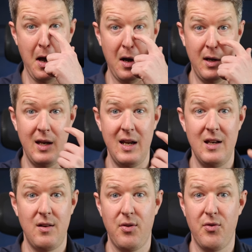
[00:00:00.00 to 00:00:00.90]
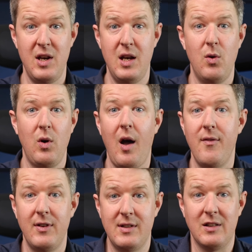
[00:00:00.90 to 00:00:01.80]
I need 3 new
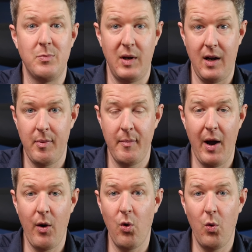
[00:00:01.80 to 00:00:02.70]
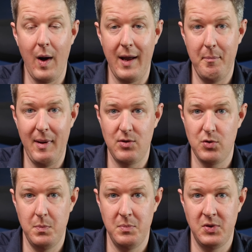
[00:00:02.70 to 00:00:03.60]
light fittings putting up in my hallway and
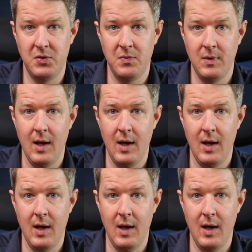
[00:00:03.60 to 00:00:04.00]
bedrooms.